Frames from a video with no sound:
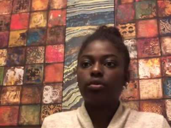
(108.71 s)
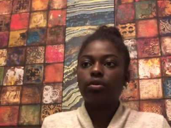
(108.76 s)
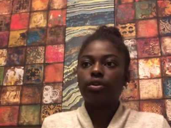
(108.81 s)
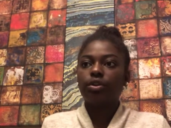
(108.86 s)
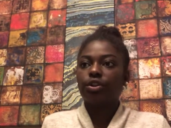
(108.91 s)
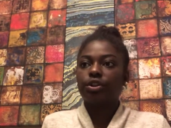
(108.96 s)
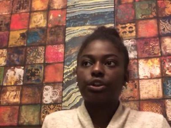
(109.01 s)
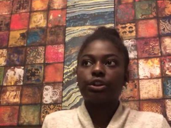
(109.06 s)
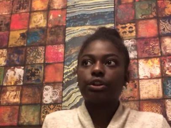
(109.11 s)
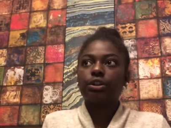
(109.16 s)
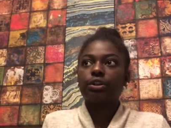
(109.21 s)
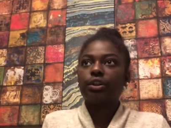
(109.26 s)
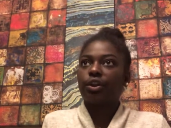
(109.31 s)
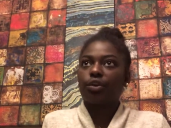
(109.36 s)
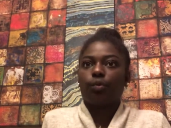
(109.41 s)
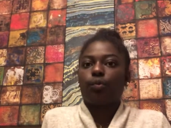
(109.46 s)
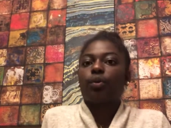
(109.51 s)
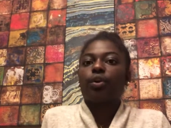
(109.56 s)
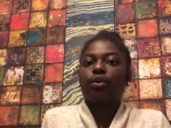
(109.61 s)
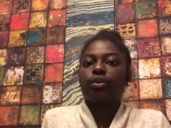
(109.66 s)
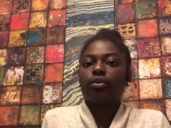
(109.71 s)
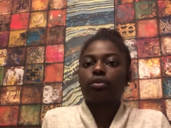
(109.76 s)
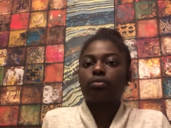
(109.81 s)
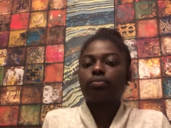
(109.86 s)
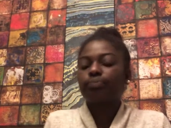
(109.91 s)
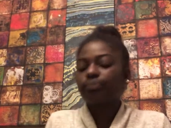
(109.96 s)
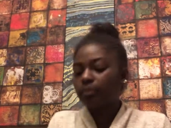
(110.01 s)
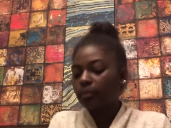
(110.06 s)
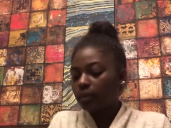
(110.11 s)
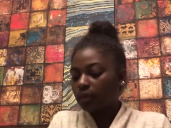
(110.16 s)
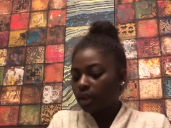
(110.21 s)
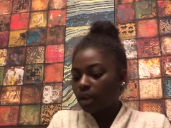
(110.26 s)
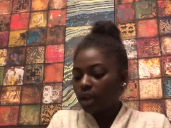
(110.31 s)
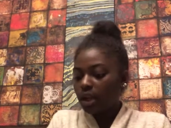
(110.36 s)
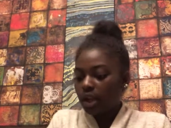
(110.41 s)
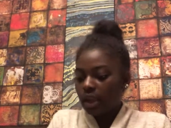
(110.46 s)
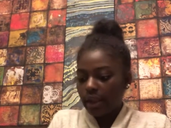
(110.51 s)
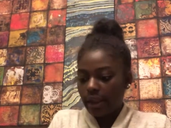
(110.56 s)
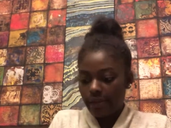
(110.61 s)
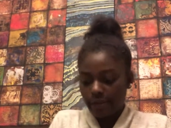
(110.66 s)
You're just here to work.
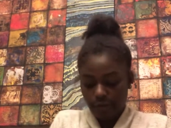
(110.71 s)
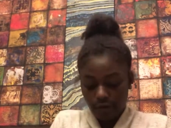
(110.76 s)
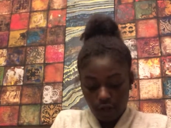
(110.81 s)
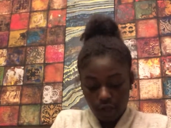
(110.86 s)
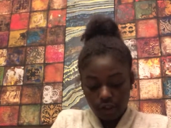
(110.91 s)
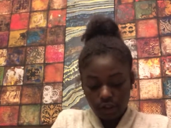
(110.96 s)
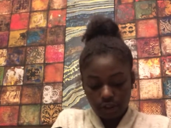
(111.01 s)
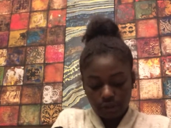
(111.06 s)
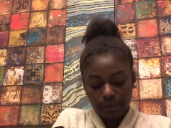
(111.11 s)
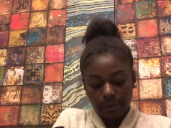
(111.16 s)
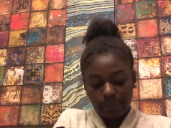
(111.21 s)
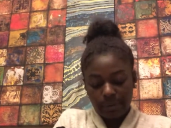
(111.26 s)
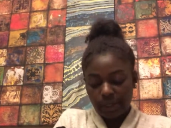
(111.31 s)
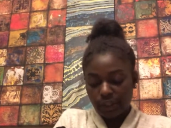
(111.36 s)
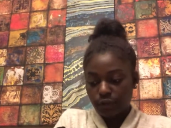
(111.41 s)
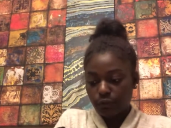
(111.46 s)
And then also on page